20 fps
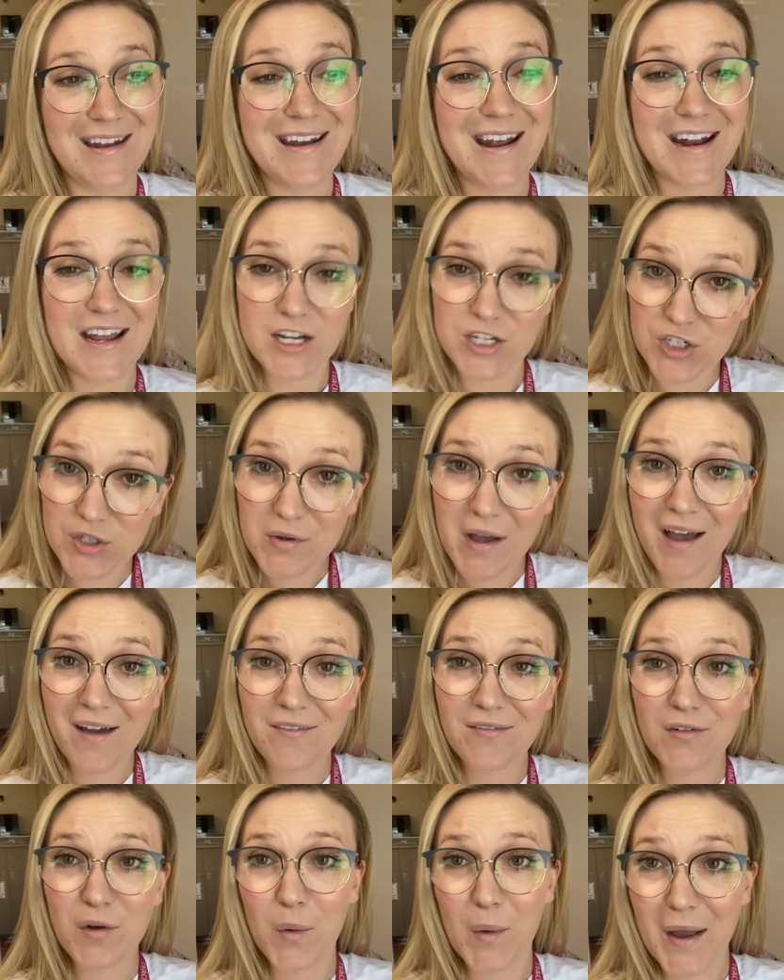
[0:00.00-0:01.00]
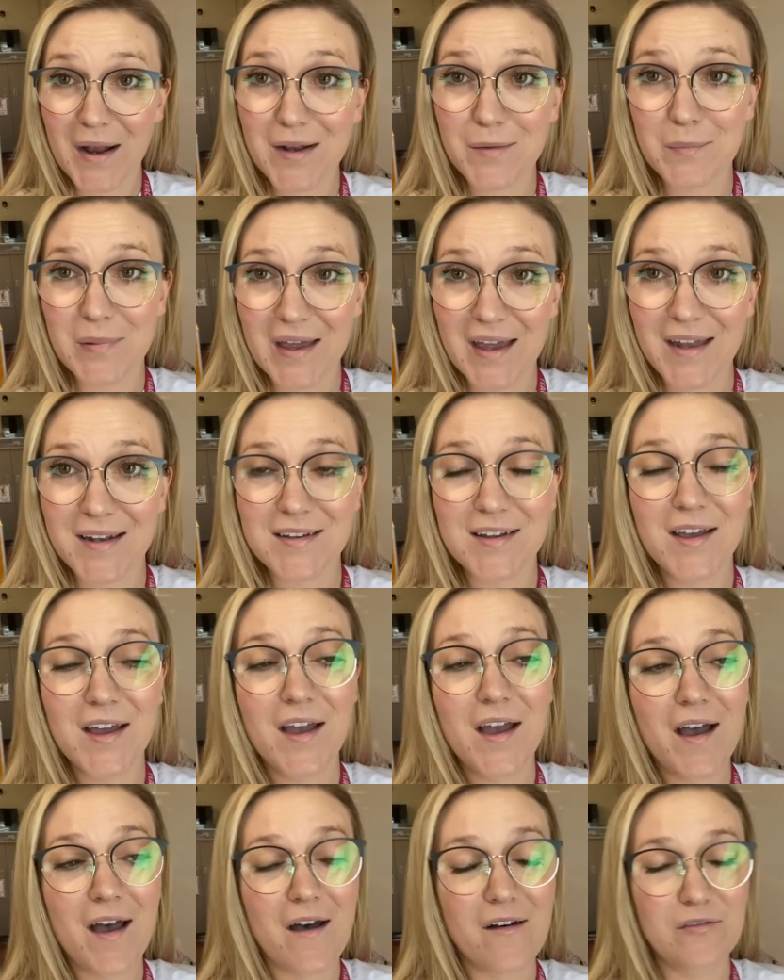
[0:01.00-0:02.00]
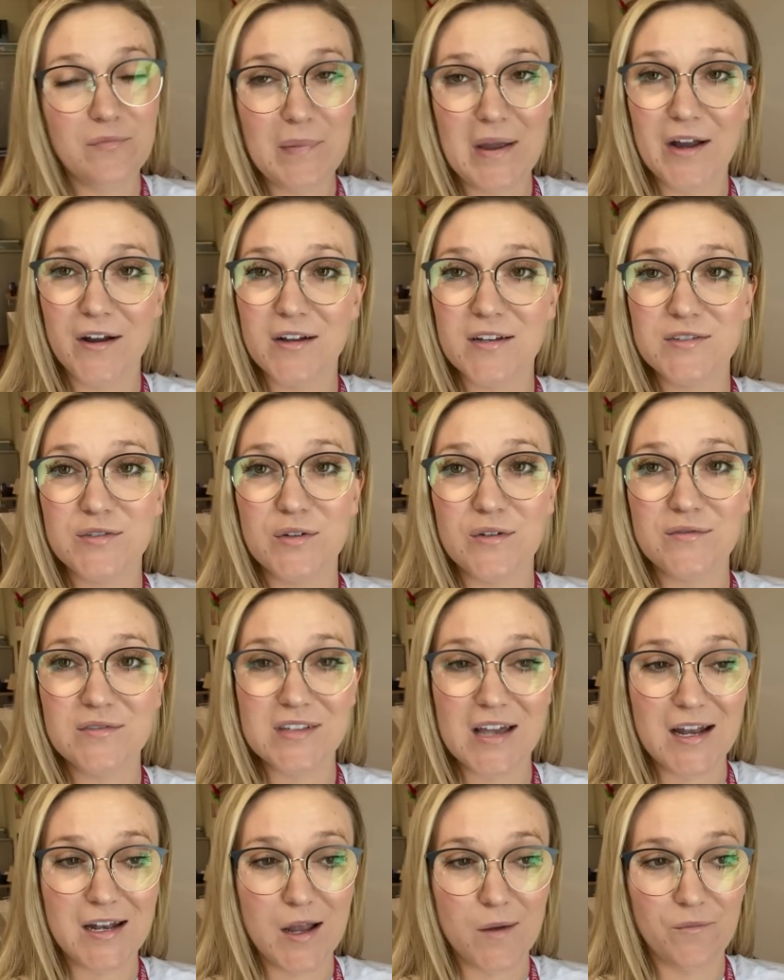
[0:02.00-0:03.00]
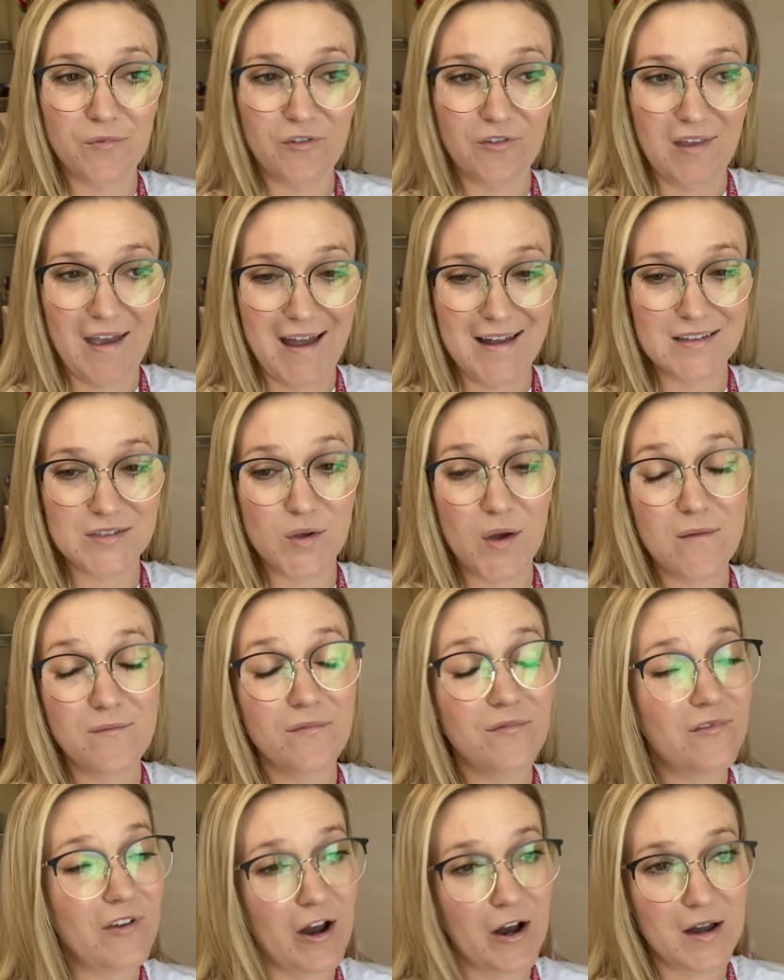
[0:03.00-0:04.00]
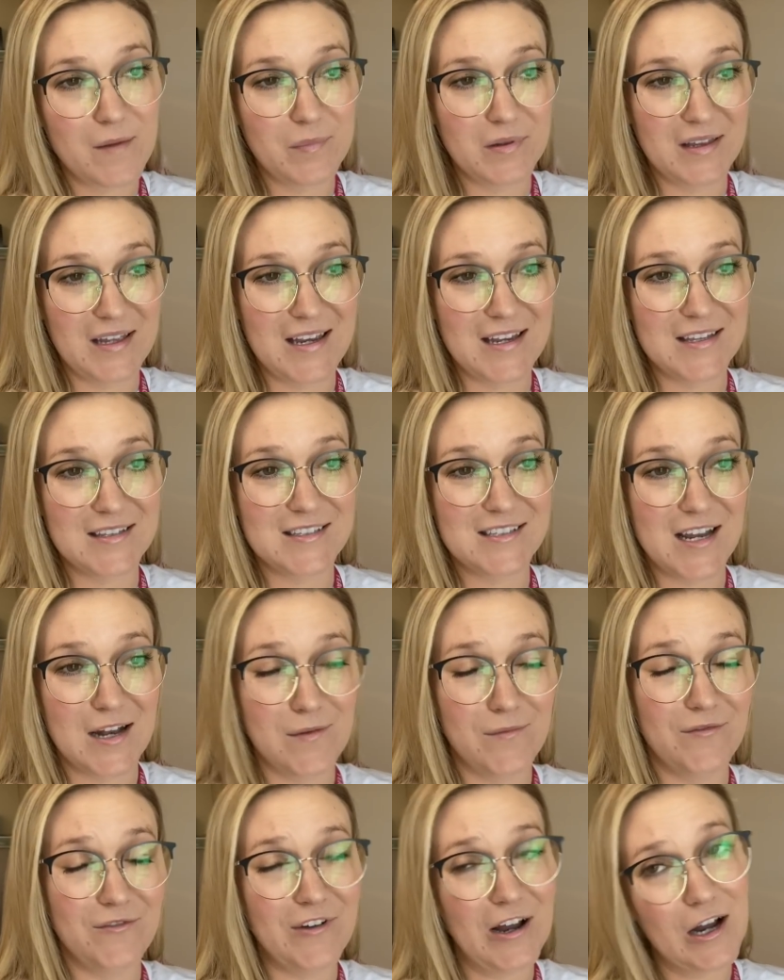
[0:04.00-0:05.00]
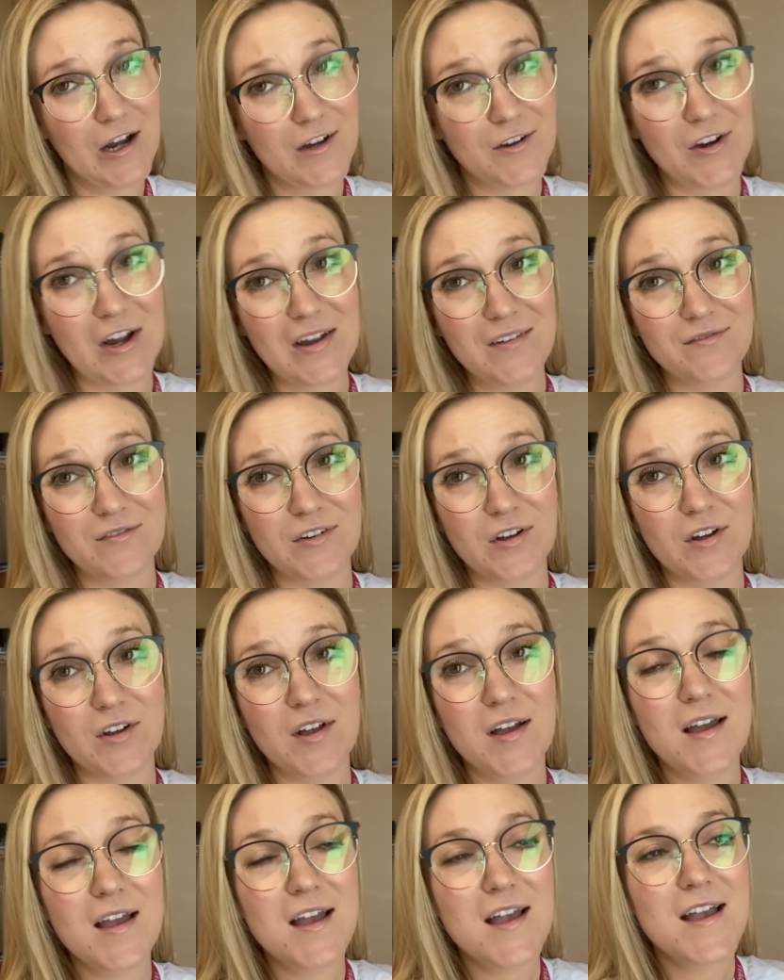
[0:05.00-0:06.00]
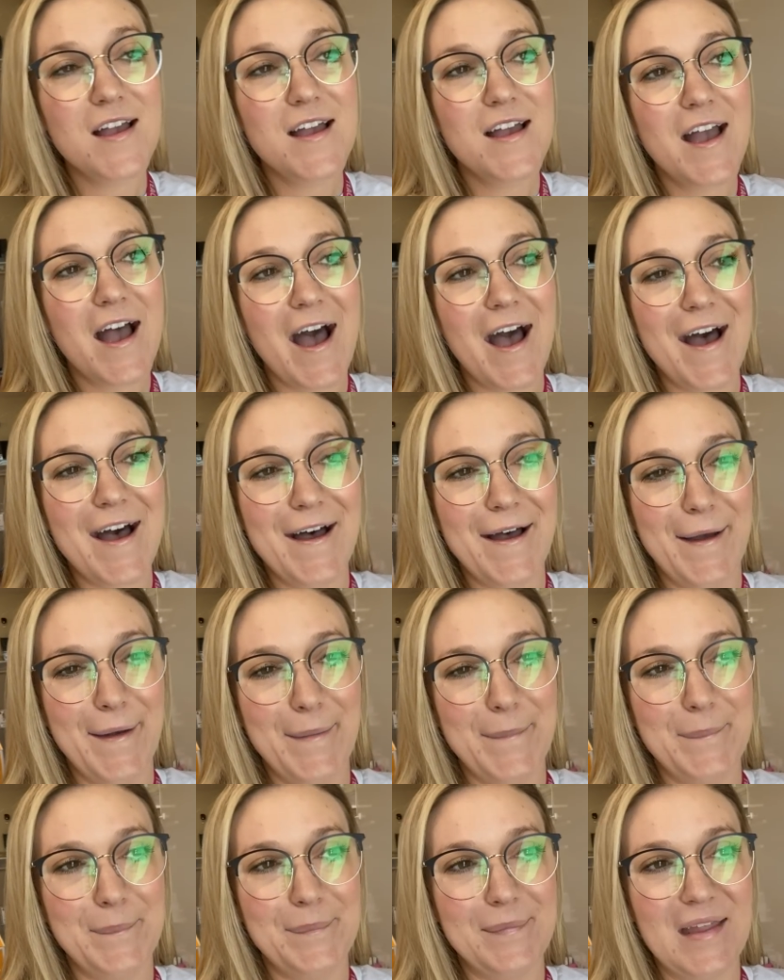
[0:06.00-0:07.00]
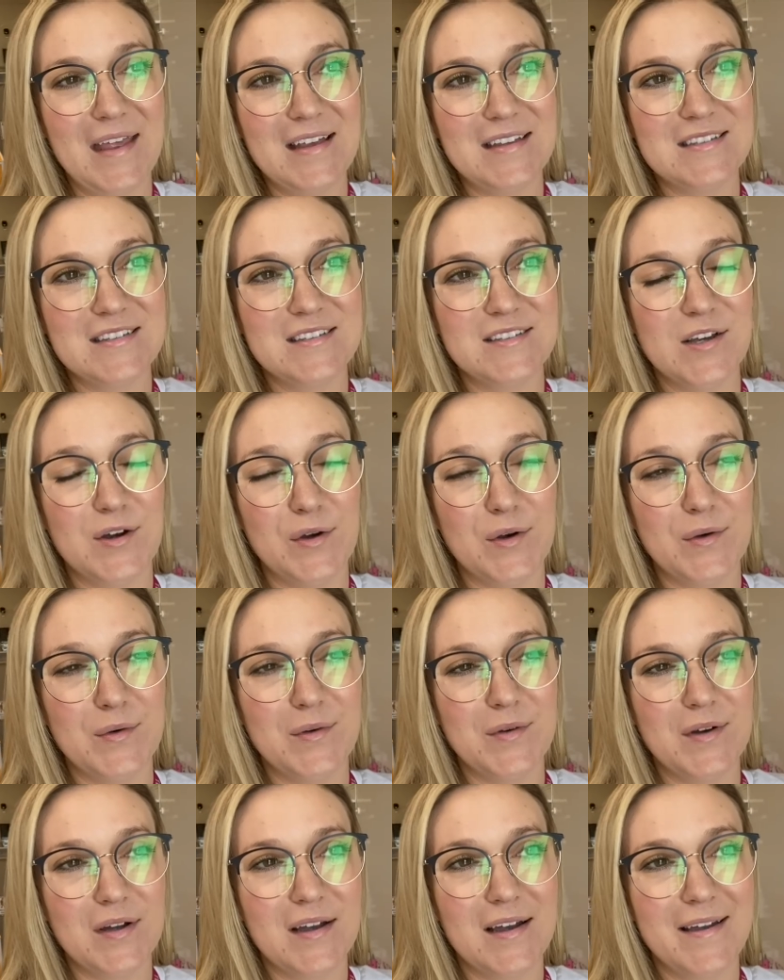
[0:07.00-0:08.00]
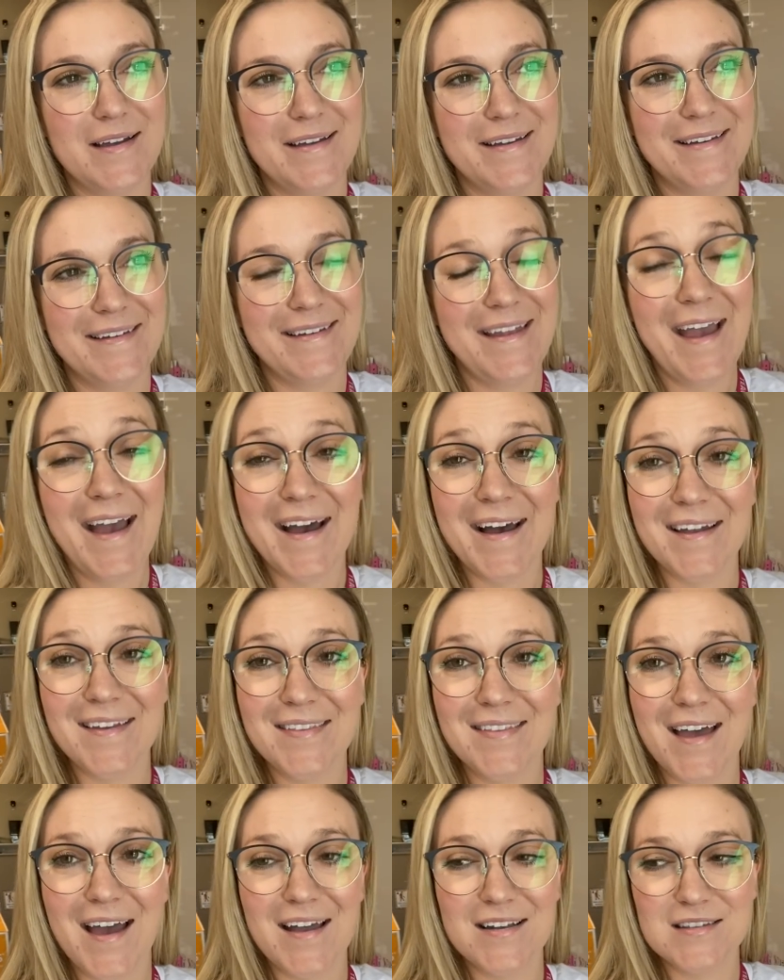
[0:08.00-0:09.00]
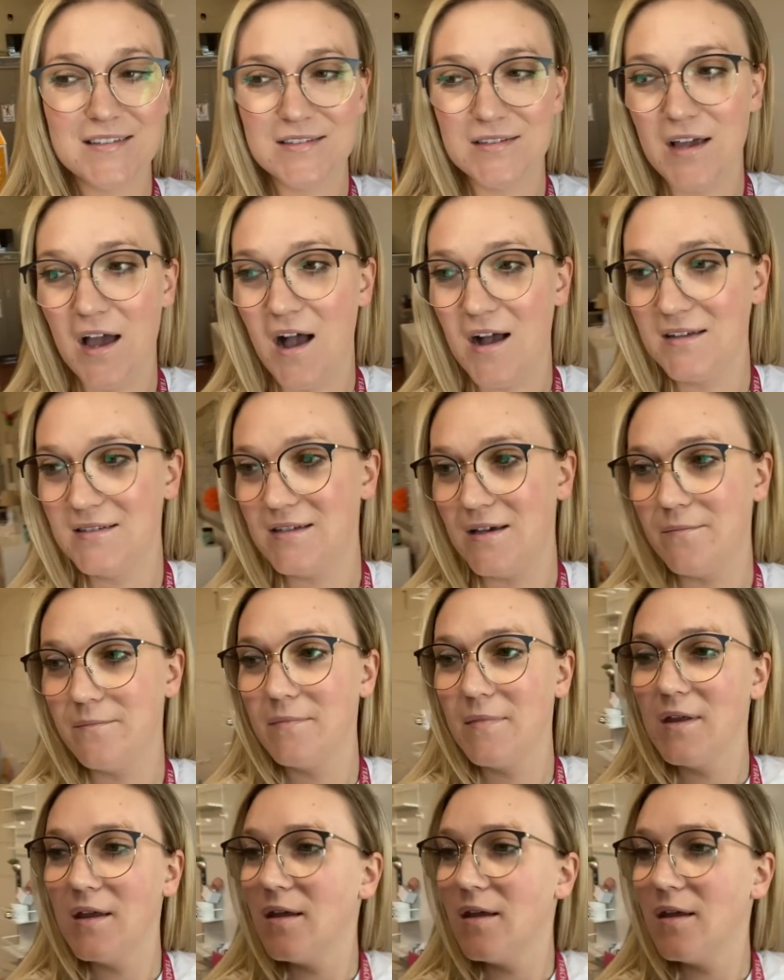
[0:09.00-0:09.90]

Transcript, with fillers: And I do have quite a bit of parents who have signed up for that. So I'm very pleased and I'm very grateful. Um, so yeah, that's awesome.